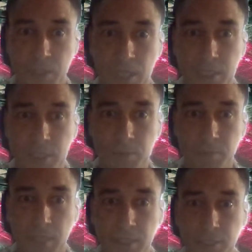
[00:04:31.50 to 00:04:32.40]
As a
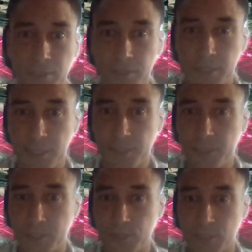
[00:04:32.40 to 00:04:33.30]
reminder, in
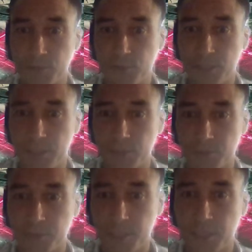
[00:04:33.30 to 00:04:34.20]
the description, you'll
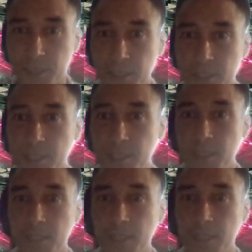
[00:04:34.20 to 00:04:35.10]
see a
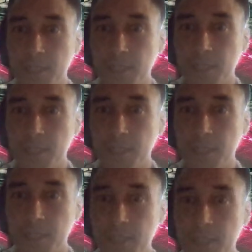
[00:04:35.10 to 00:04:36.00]
link
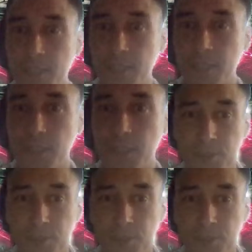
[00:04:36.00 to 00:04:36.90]
to my
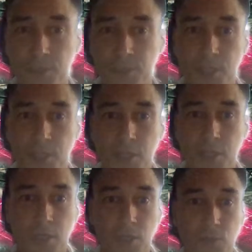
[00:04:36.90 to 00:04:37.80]
calendar where
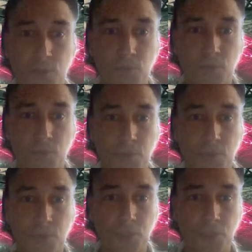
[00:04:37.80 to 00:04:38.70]
you can schedule a
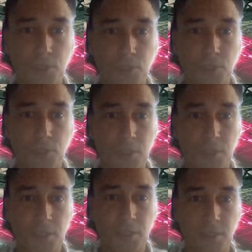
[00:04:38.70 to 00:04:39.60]
pre-boarding
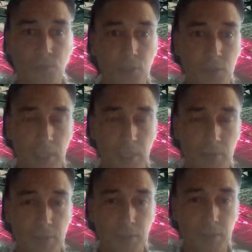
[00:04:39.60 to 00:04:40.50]
call, which will
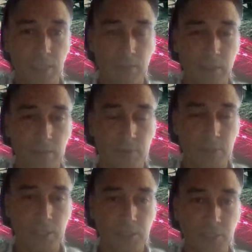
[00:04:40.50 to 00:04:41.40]
allow us to have a
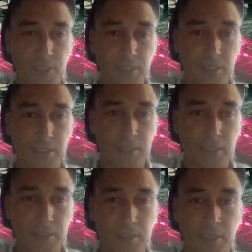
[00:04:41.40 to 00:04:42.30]
conversation and
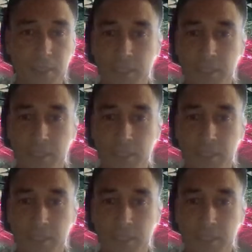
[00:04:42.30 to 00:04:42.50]
discuss